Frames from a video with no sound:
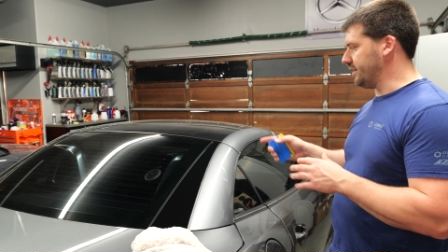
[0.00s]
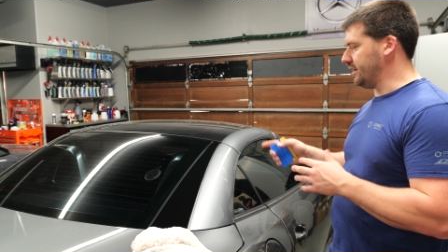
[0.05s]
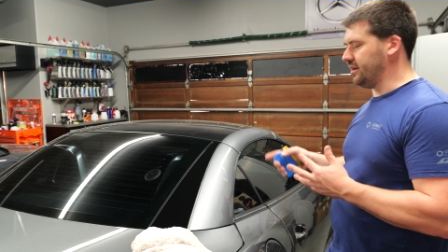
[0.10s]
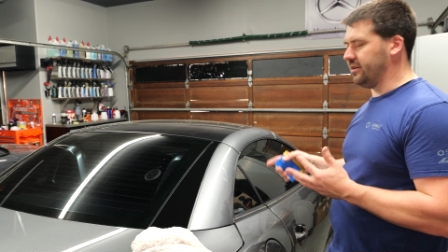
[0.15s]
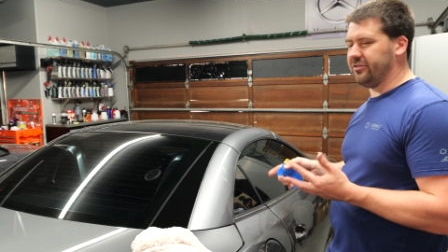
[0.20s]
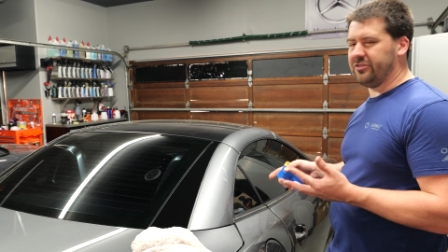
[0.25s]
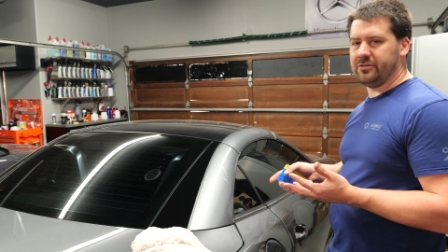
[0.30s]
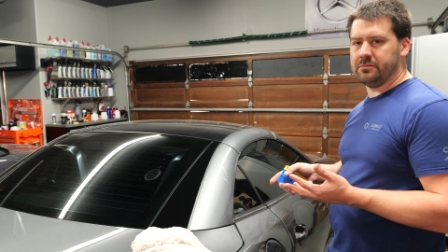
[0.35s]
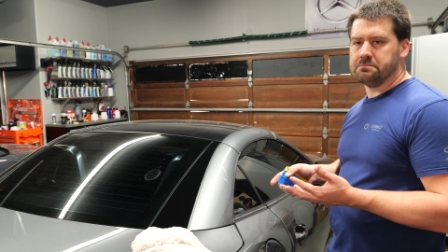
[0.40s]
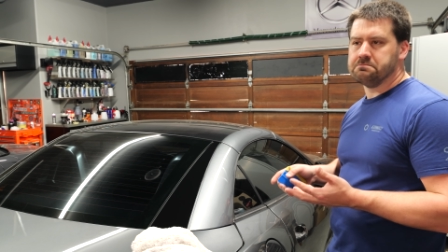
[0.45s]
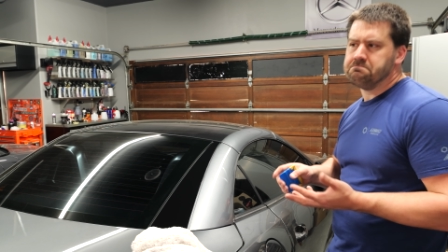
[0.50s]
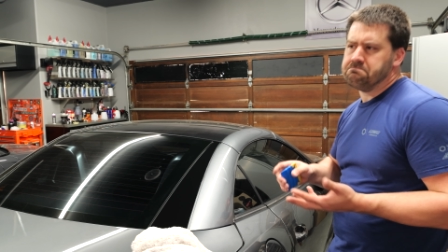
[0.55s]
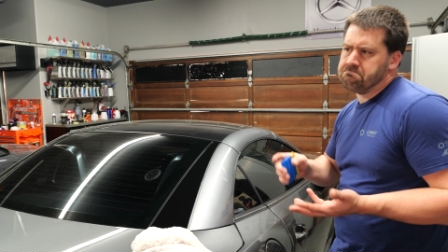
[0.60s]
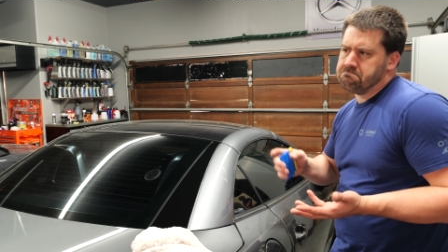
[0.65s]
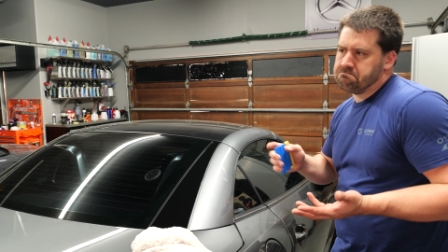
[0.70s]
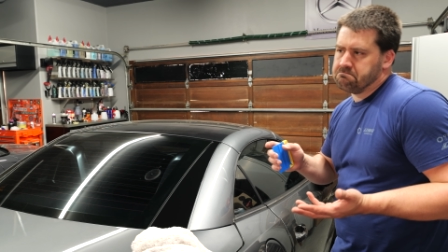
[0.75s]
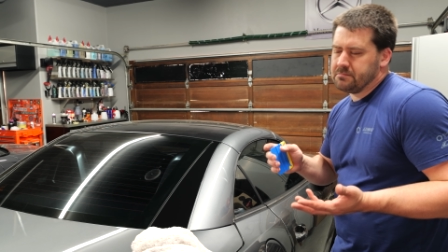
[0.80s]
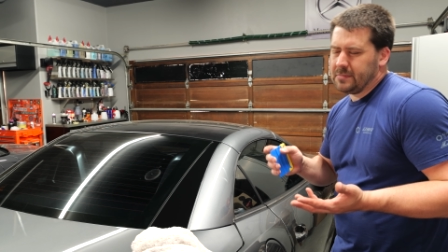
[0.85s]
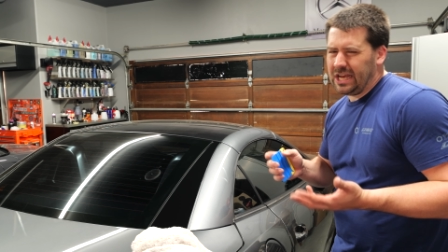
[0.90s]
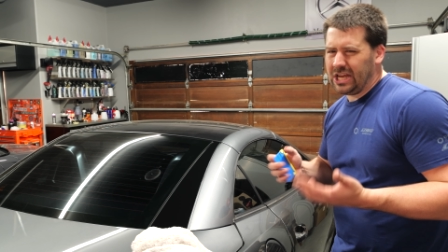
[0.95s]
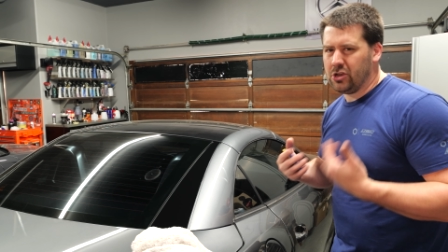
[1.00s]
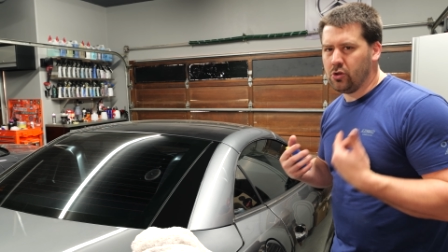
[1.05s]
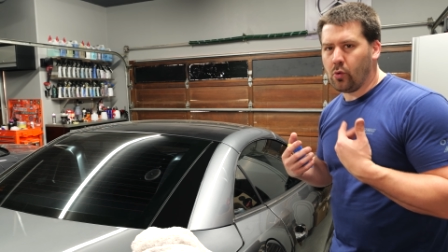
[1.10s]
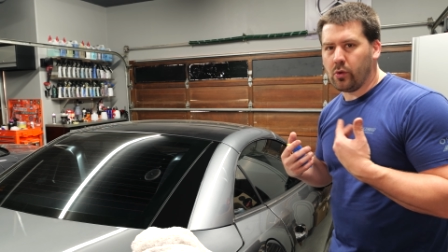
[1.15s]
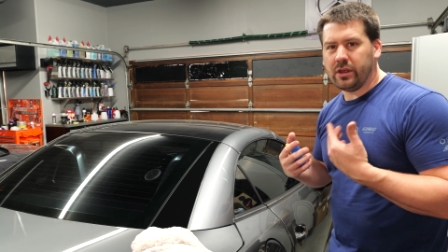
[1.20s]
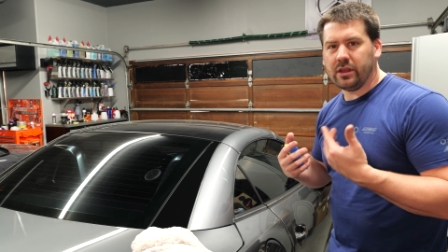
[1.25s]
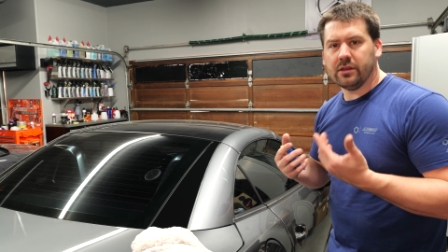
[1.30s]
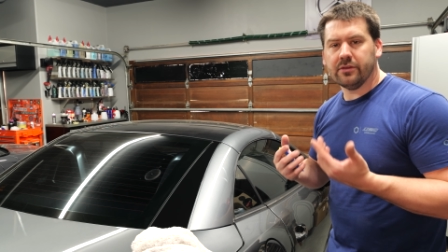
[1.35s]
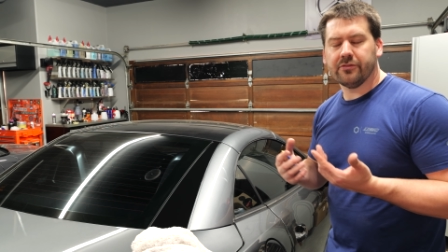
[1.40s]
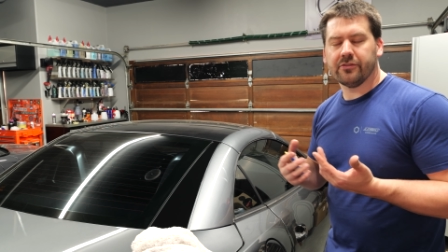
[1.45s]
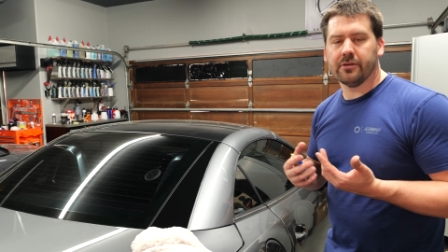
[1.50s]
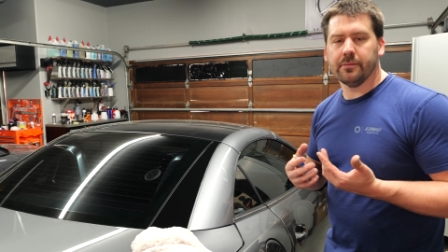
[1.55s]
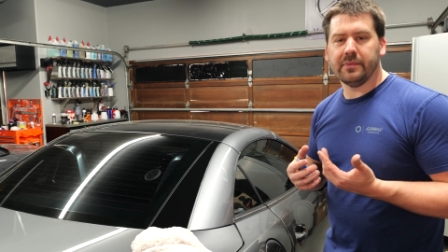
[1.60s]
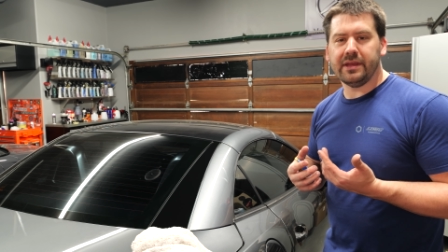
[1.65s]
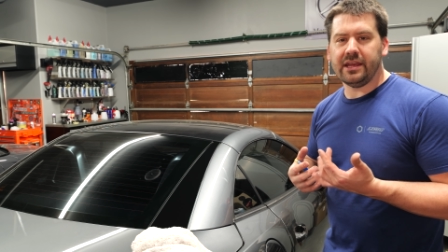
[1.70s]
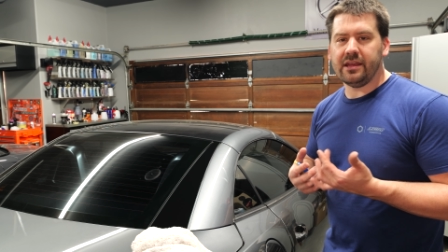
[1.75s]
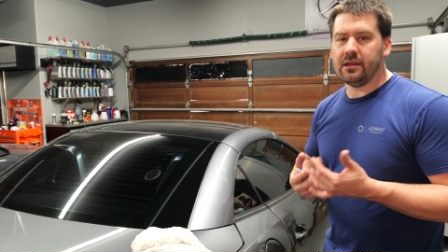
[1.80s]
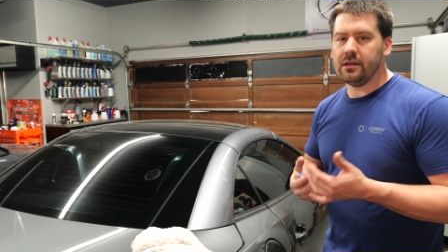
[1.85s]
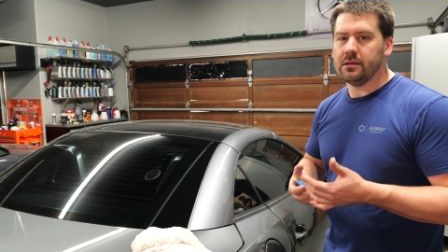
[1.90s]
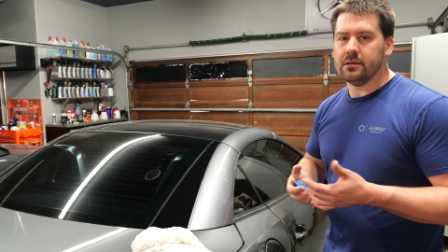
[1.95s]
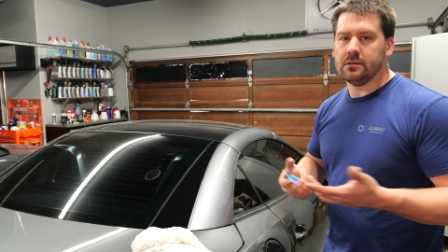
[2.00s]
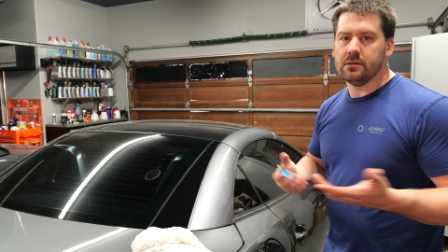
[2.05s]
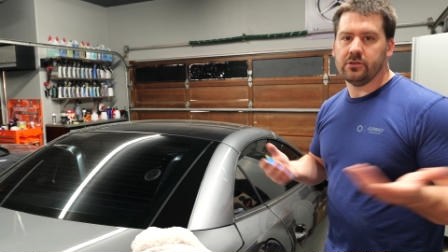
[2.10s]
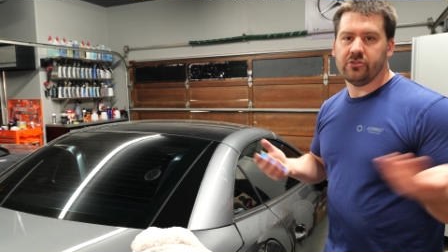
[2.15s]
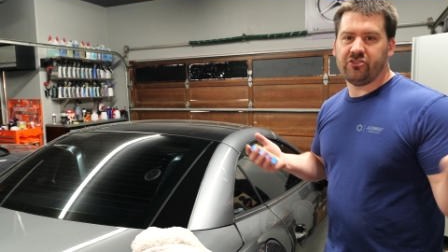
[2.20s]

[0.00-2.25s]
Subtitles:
that is annoying for me.